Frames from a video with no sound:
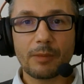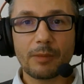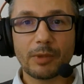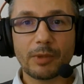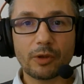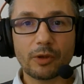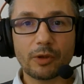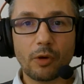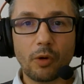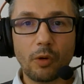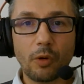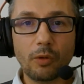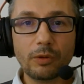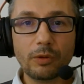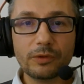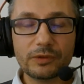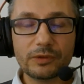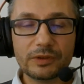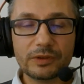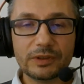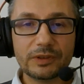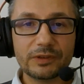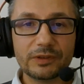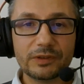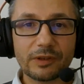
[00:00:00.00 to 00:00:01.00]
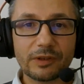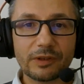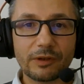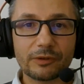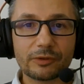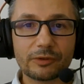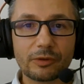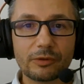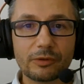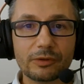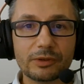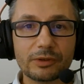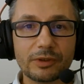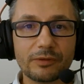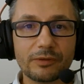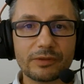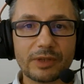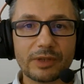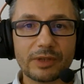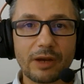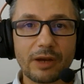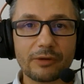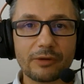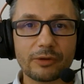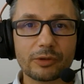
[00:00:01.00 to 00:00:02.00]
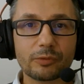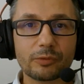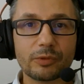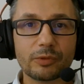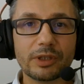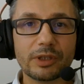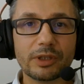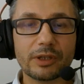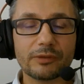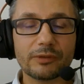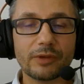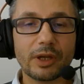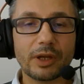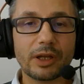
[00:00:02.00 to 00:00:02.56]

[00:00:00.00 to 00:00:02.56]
But all these alternatives are not really